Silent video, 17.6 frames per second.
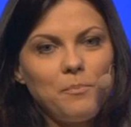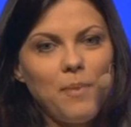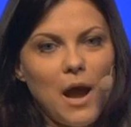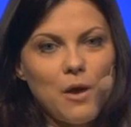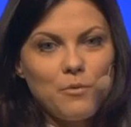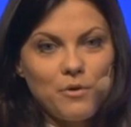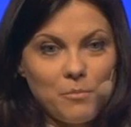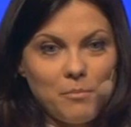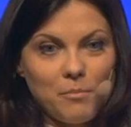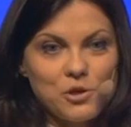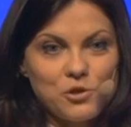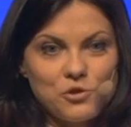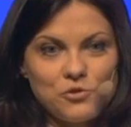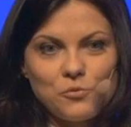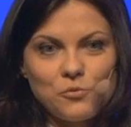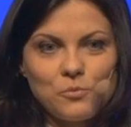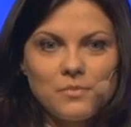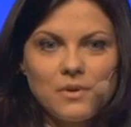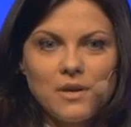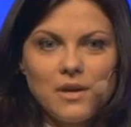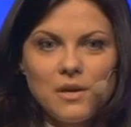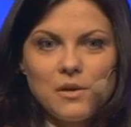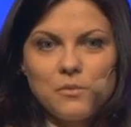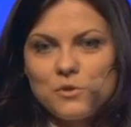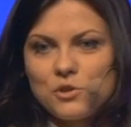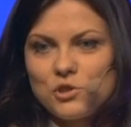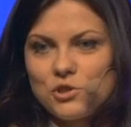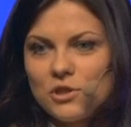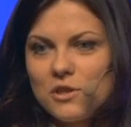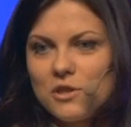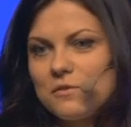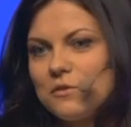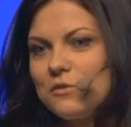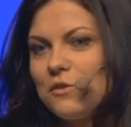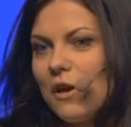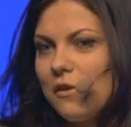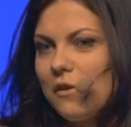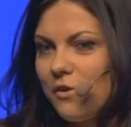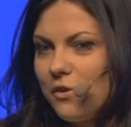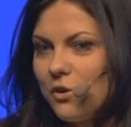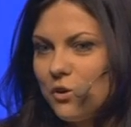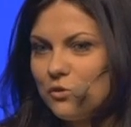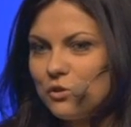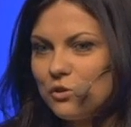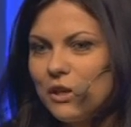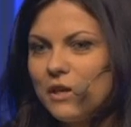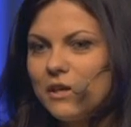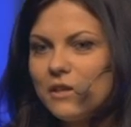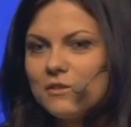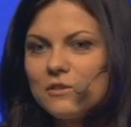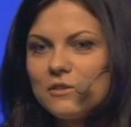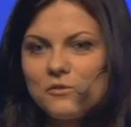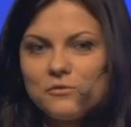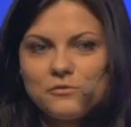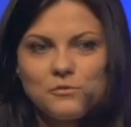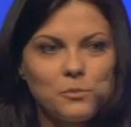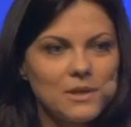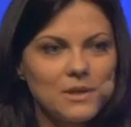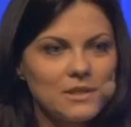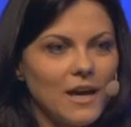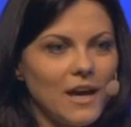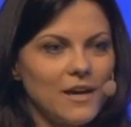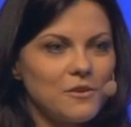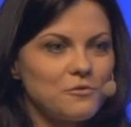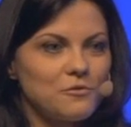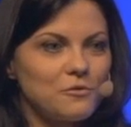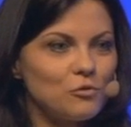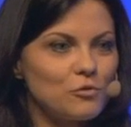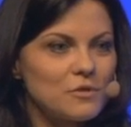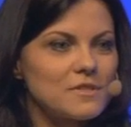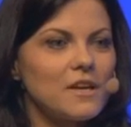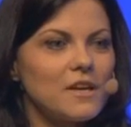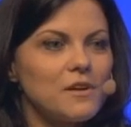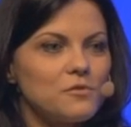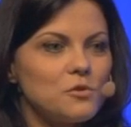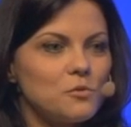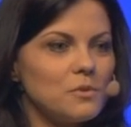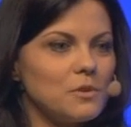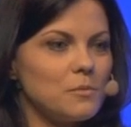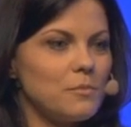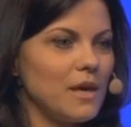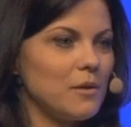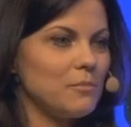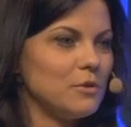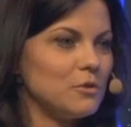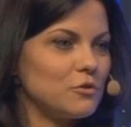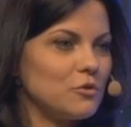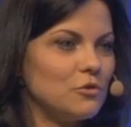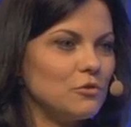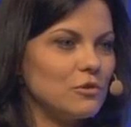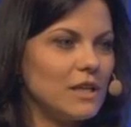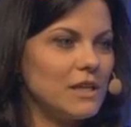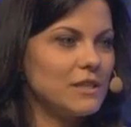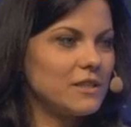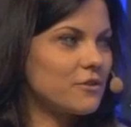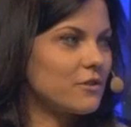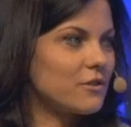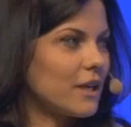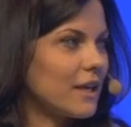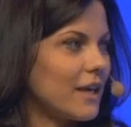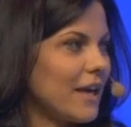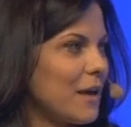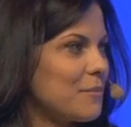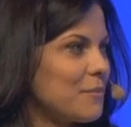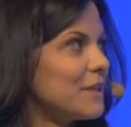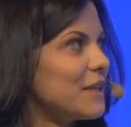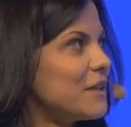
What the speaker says: power mushroom, which gives you a very good hint of what kind of cool stuff you will be able to do later in the game,